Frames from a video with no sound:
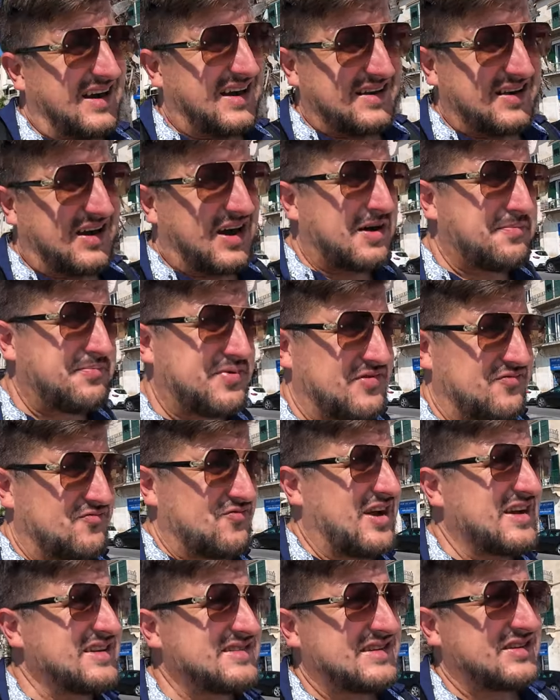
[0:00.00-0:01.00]
an up and
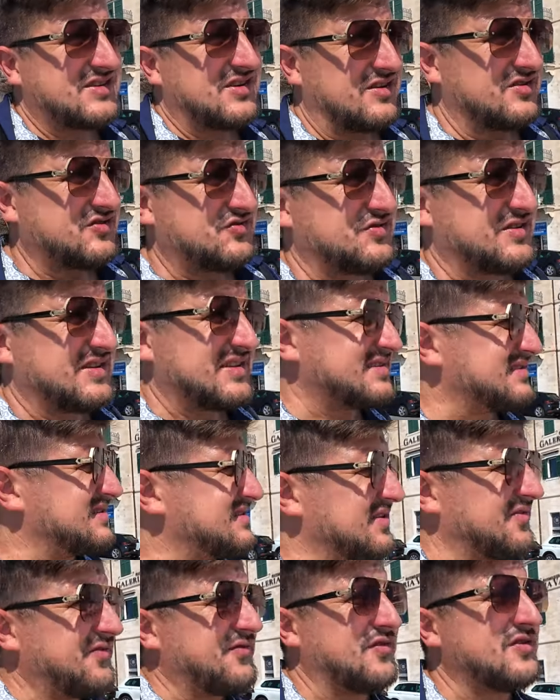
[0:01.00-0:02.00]
rising country. This
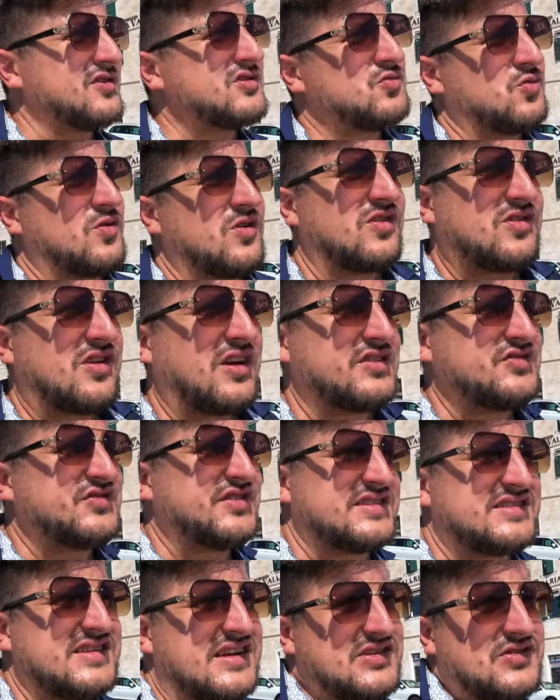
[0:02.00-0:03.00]
is a first world
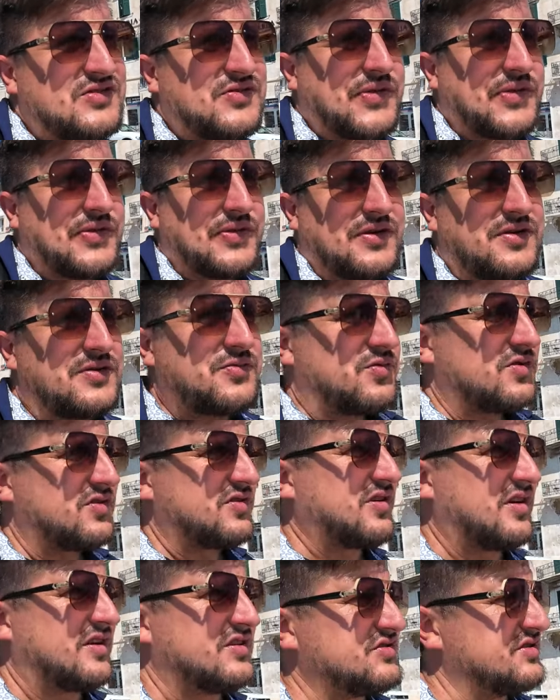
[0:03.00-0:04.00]
country. It's not no third
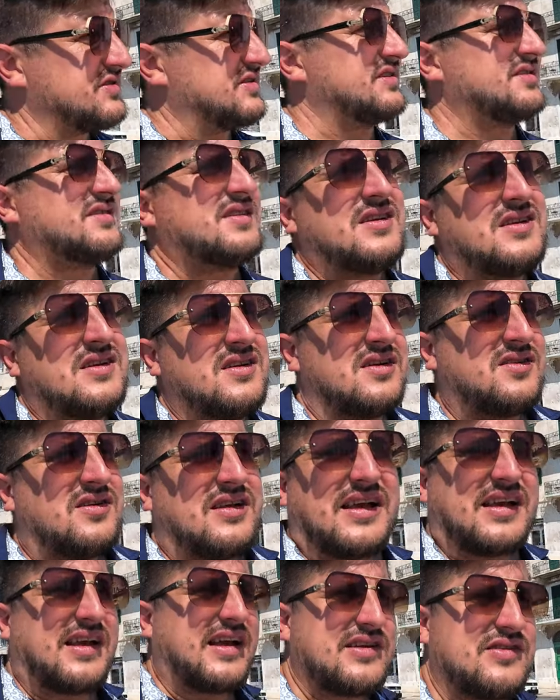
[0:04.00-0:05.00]
world country.
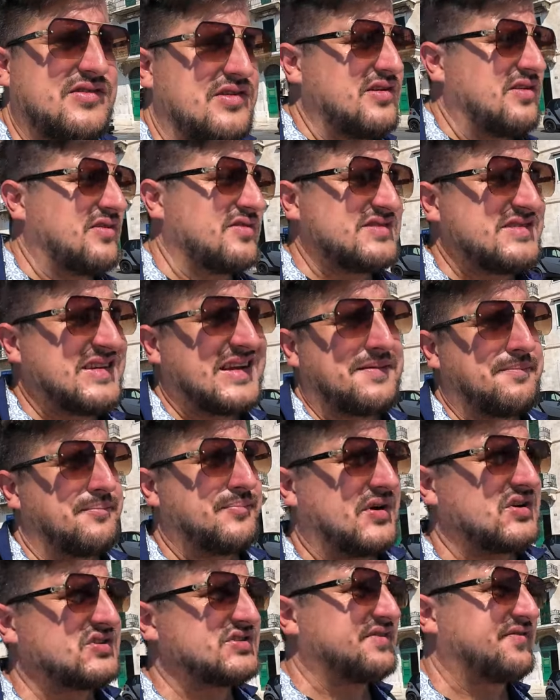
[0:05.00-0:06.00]
Like, I don't know, it's not a
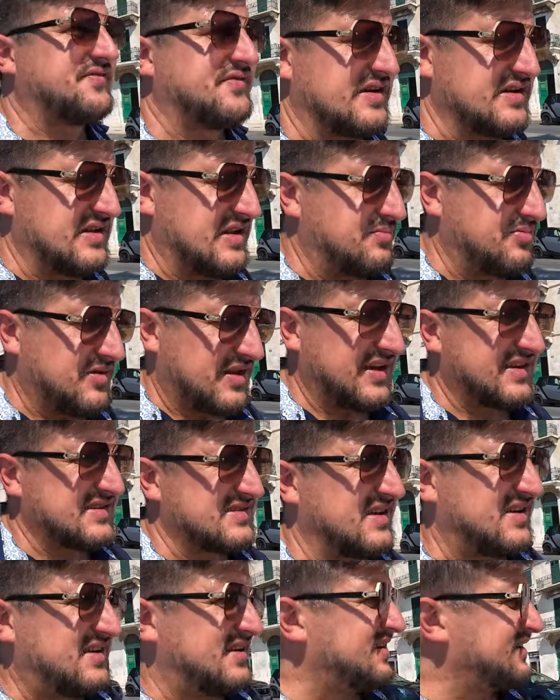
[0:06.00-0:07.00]
budget friendly
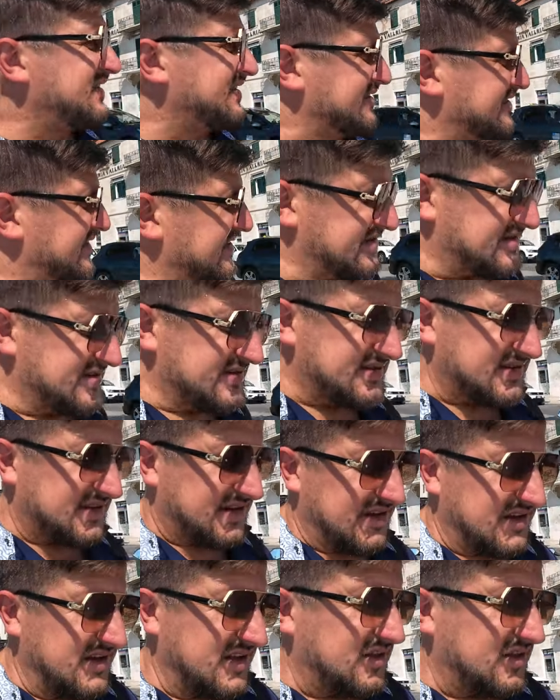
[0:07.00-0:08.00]
place. This is a